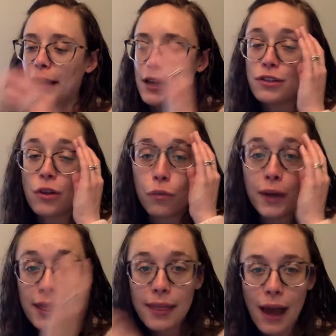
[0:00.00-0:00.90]
guys, so
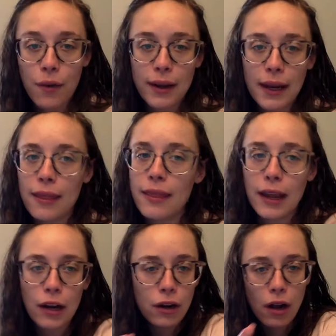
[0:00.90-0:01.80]
with that one,
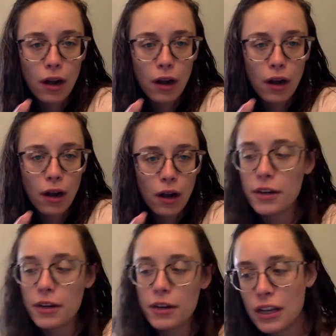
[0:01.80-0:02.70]
there are no
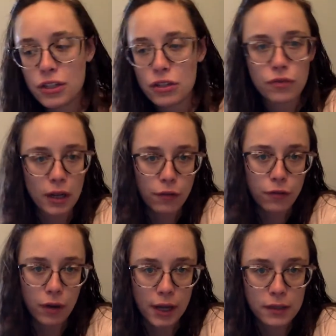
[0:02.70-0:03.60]
articulations written in for
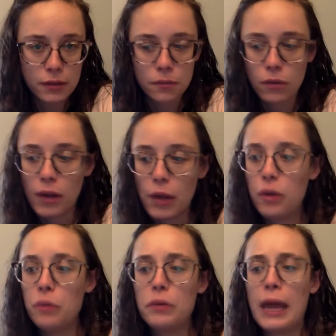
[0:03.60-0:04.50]
us. Okay, we
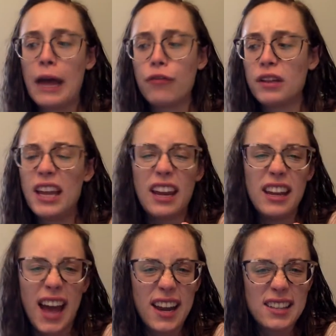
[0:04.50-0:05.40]
don't have really any
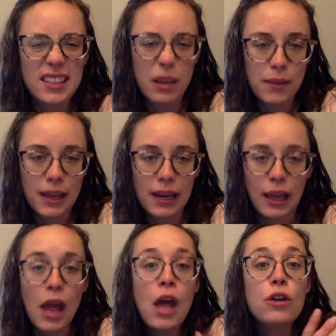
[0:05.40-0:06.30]
guidance at the beginning.
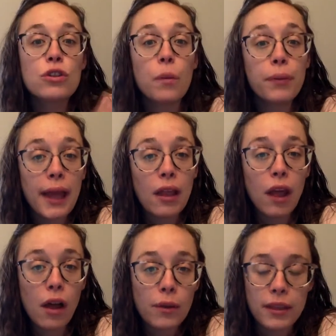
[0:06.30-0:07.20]
So play
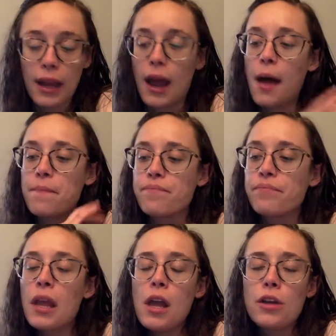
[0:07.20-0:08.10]
along with it.
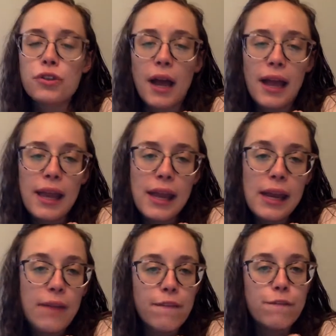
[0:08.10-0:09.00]
Try
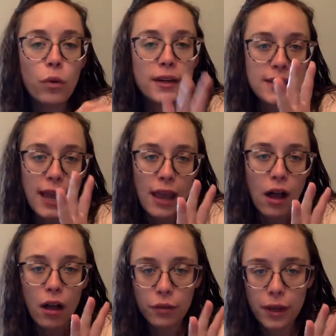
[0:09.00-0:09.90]
it forte
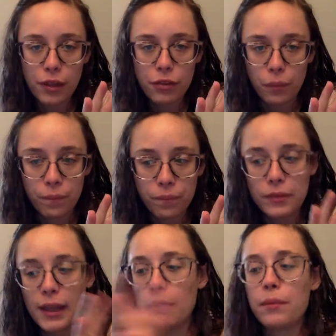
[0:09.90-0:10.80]
all the way through.
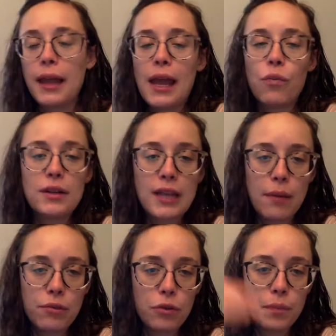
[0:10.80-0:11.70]
Then play it one
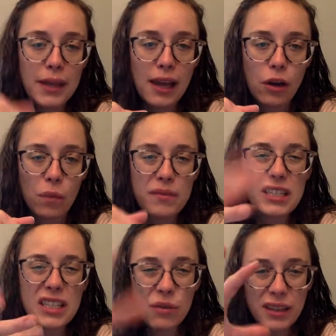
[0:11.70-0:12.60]
time through piano.
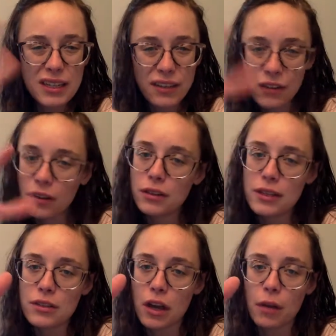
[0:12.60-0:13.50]
See what the
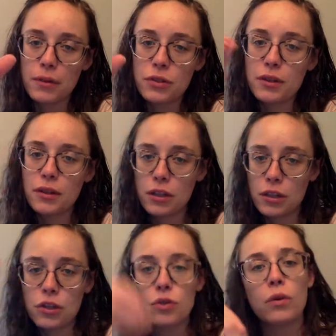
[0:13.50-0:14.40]
difficulties are between the
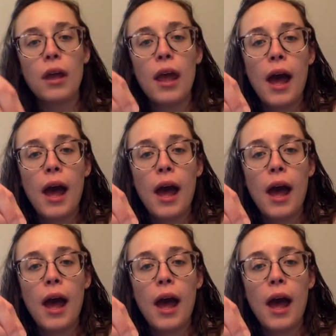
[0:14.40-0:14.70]
two.